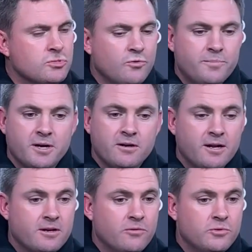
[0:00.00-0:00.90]
We played a lot
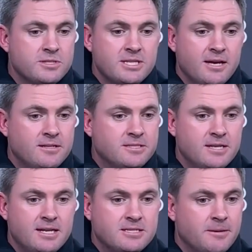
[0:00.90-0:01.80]
of good ones. Ed's,
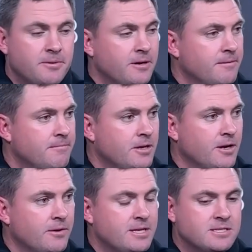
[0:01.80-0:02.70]
Ed's up there. You
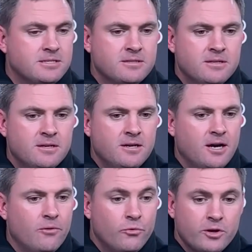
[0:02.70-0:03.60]
know, he's
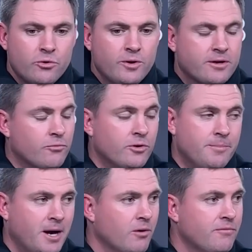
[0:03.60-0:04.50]
uh, really quick, really
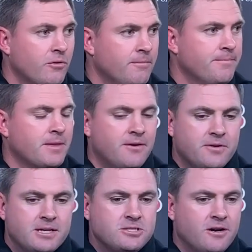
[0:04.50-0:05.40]
powerful. If he
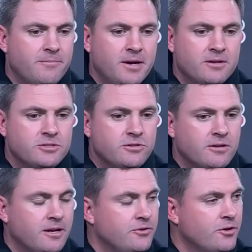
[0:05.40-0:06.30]
gets you off balance, you're in a
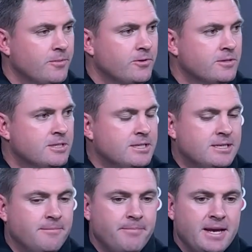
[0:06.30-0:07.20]
lot of trouble,
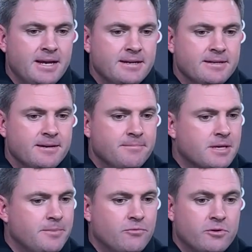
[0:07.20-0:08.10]
and uh,
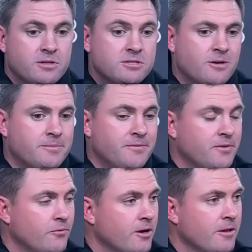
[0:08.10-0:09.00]
can be really disruptive in
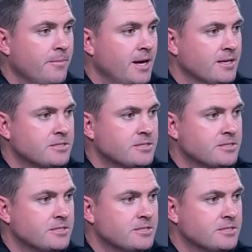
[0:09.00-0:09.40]
the run and the pass.